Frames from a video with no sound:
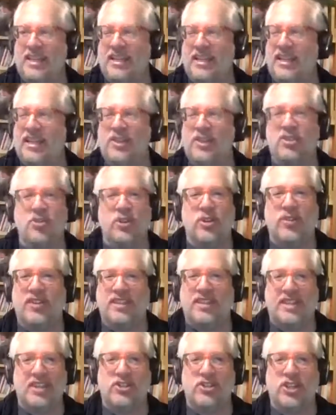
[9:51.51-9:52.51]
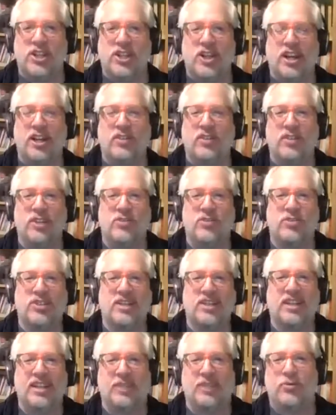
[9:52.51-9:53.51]
The history of it is actually kind of
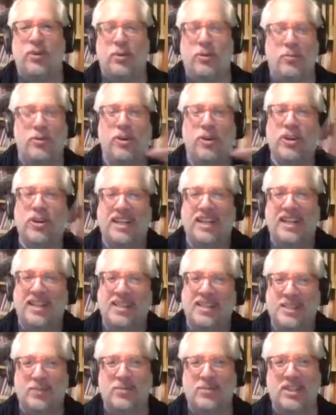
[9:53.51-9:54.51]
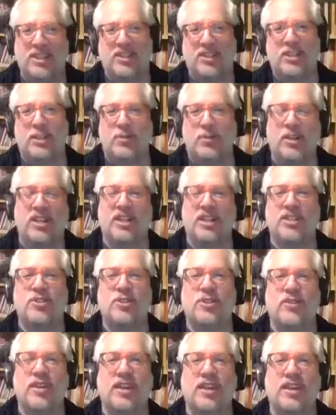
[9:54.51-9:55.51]
interesting. I wrote a book that has some sections about the
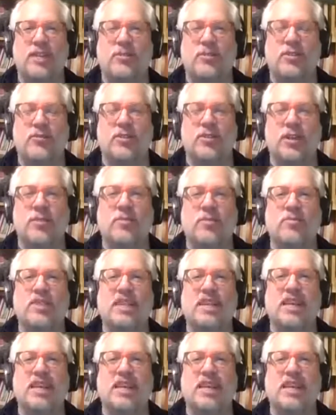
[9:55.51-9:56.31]
history of academic freedom.